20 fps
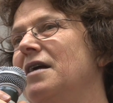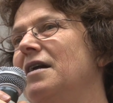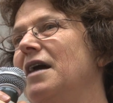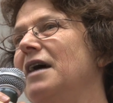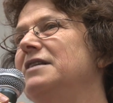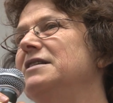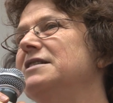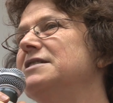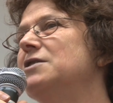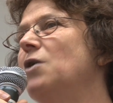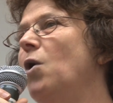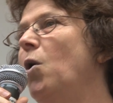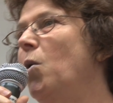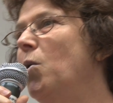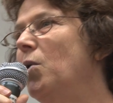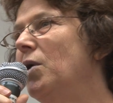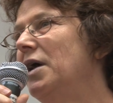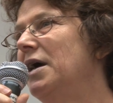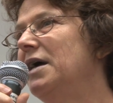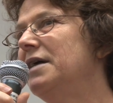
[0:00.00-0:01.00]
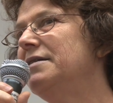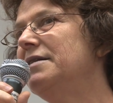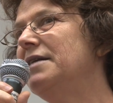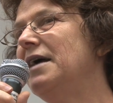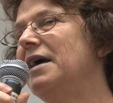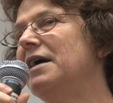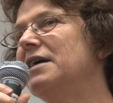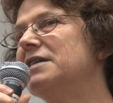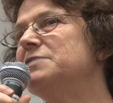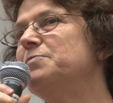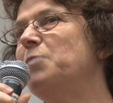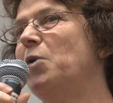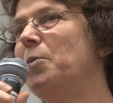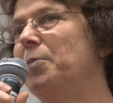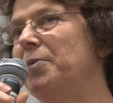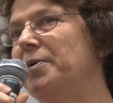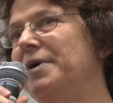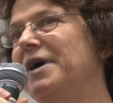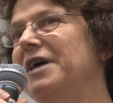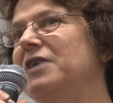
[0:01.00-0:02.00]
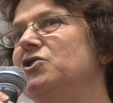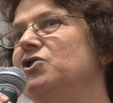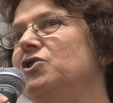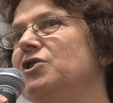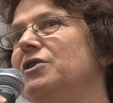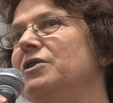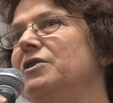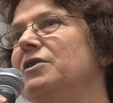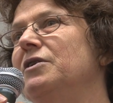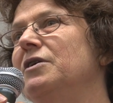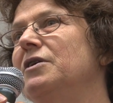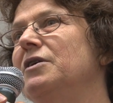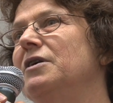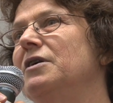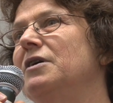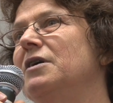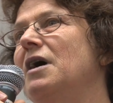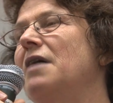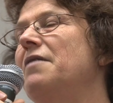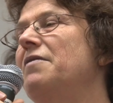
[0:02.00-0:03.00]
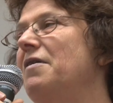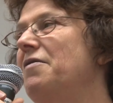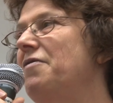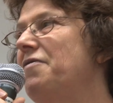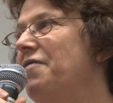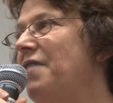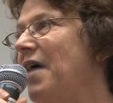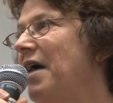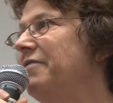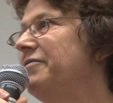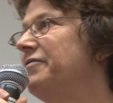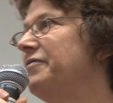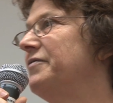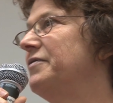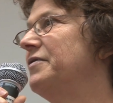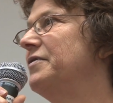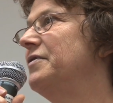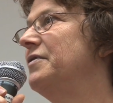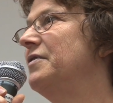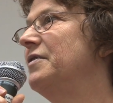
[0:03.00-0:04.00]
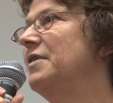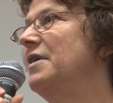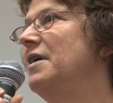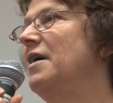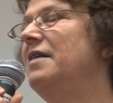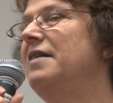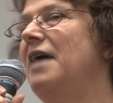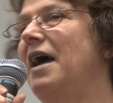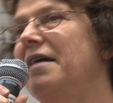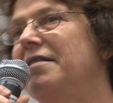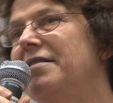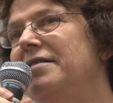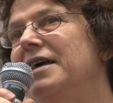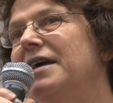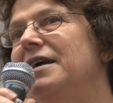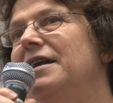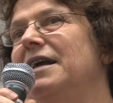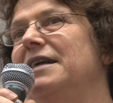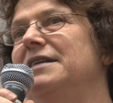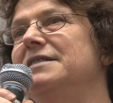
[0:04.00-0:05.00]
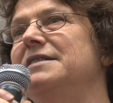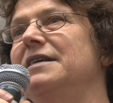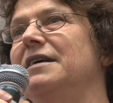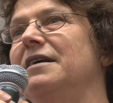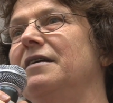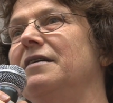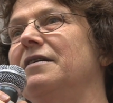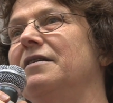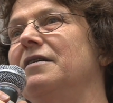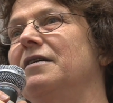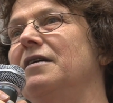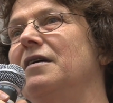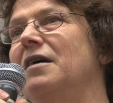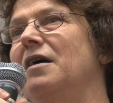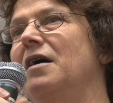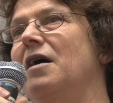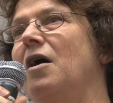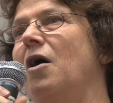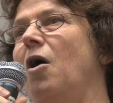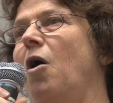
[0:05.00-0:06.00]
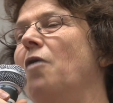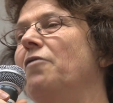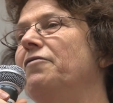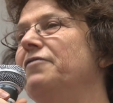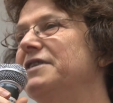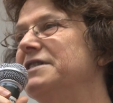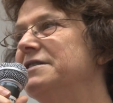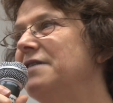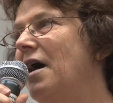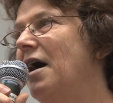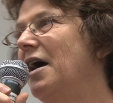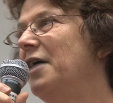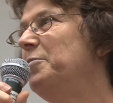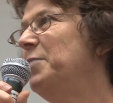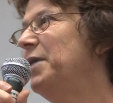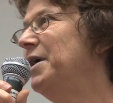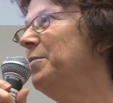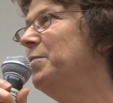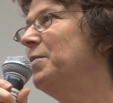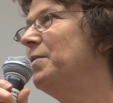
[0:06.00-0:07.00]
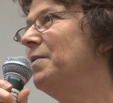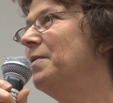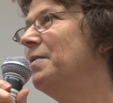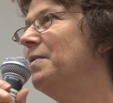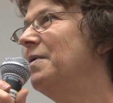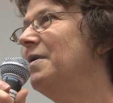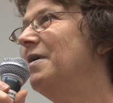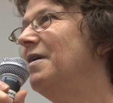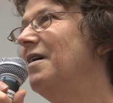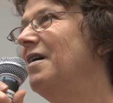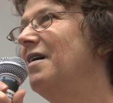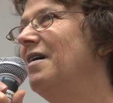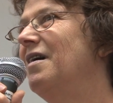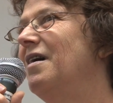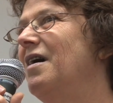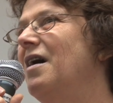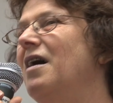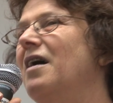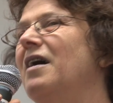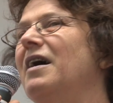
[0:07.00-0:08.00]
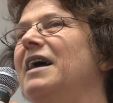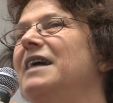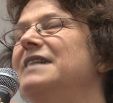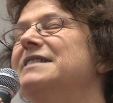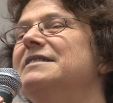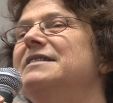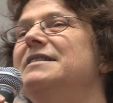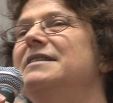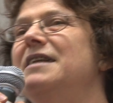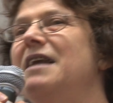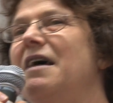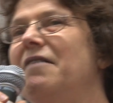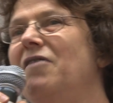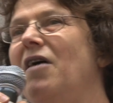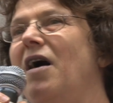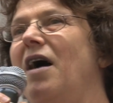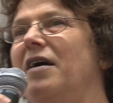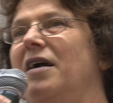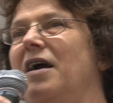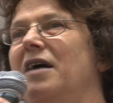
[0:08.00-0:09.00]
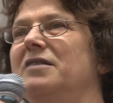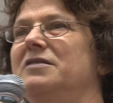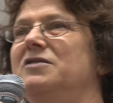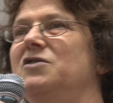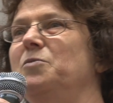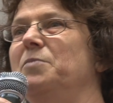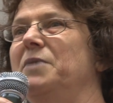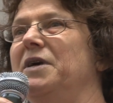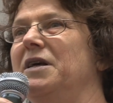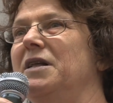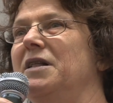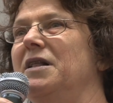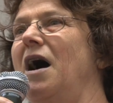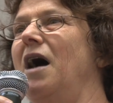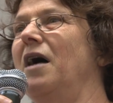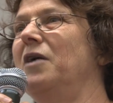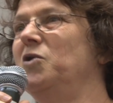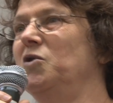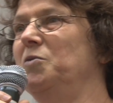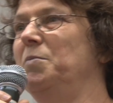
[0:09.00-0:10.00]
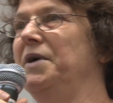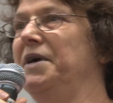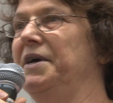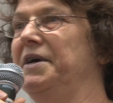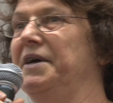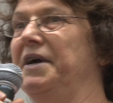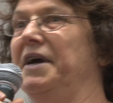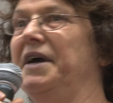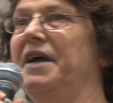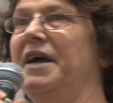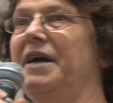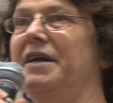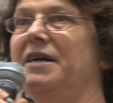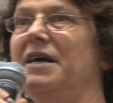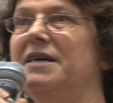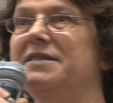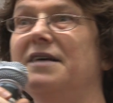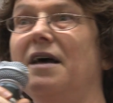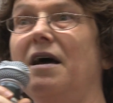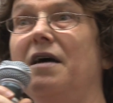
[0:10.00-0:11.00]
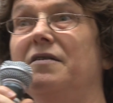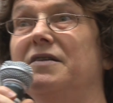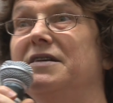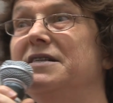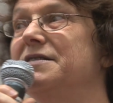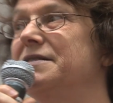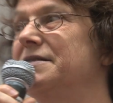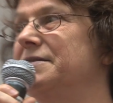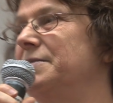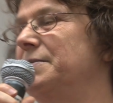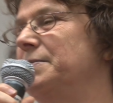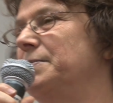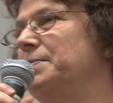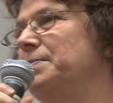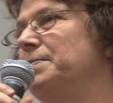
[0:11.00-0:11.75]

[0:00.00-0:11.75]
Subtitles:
that is all at the expropriation, the theft, the ethnic cleansing of entire people, it's never occurred to me that I could be, again, a Zionist.